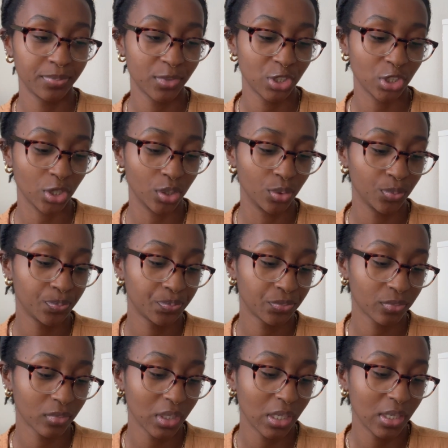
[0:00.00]
So
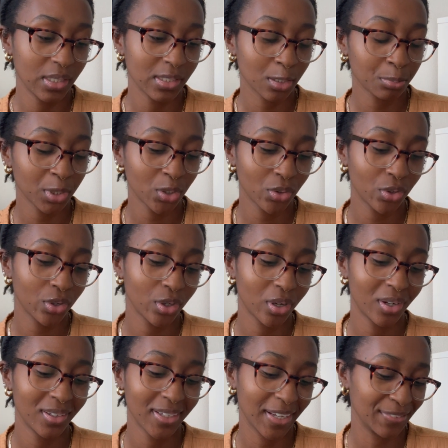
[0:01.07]
Tumblr,
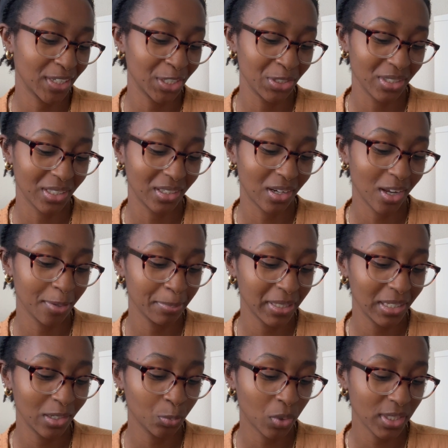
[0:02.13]
have not used that in a hot
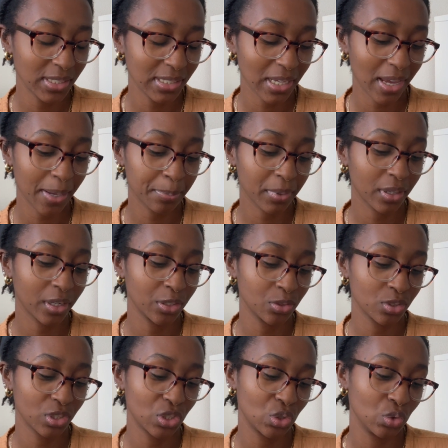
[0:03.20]
minute. WhatsApp, I
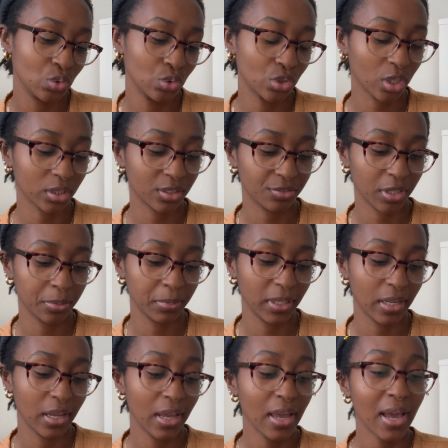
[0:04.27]
used to talk to
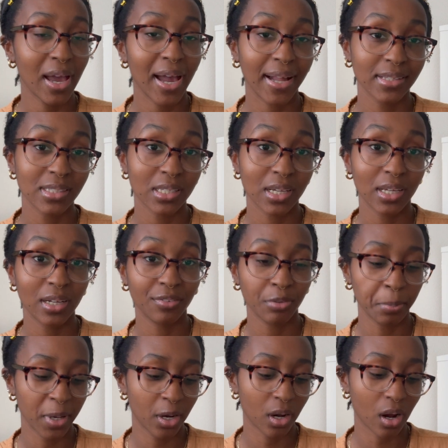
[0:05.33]
family outside of
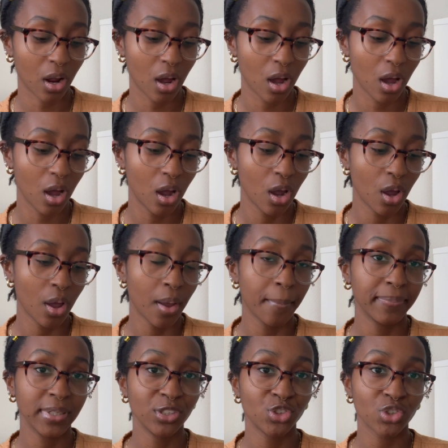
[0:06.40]
America.
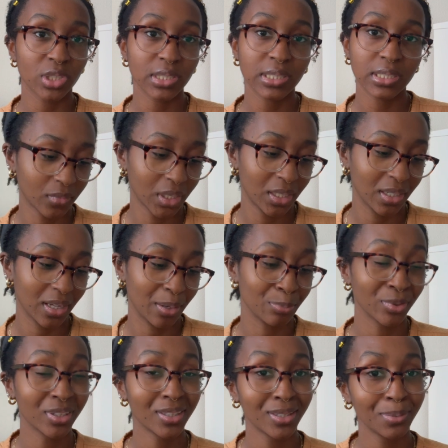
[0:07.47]
Pinterest, I'm
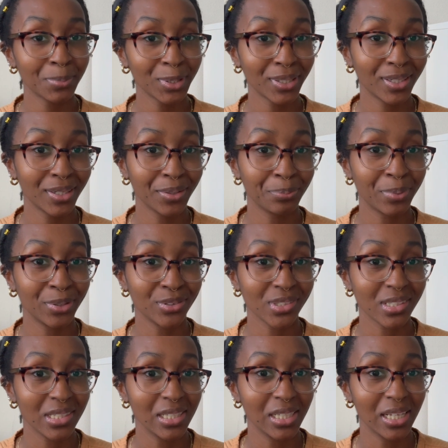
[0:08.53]
really thinking about getting a
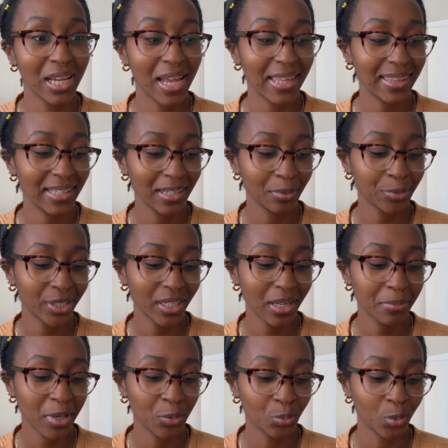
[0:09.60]
piercing. I think I want to get
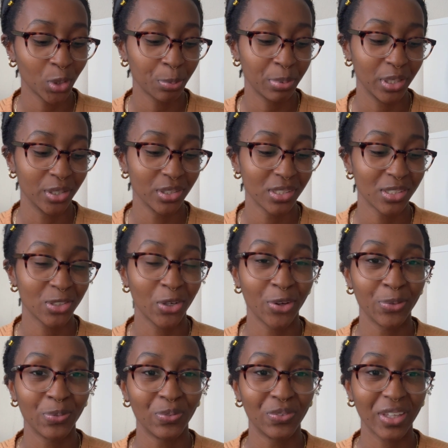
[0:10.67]
my rook pierced,
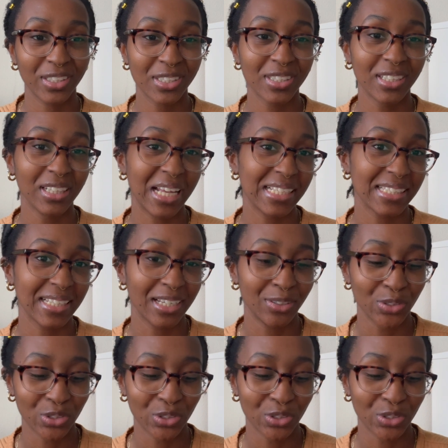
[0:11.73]
so that's the last thing I was